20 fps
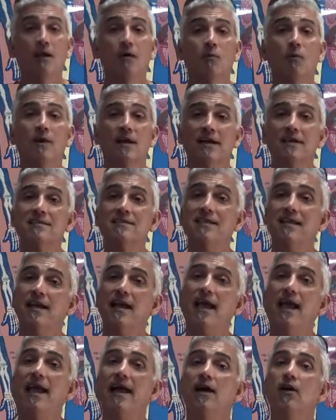When I
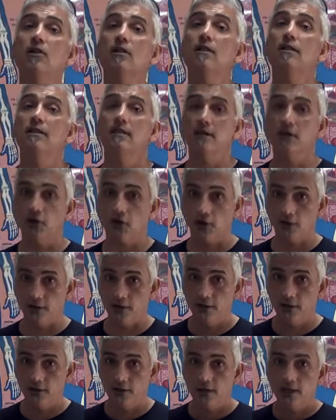say healthier,
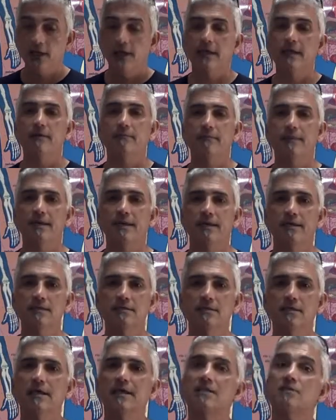it
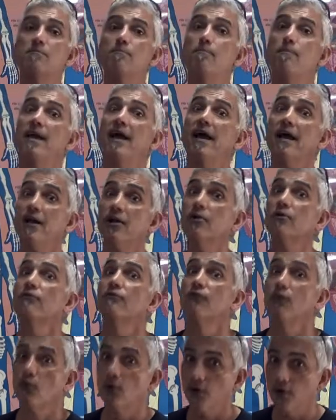means it's better
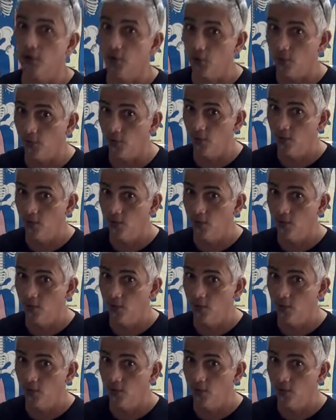for you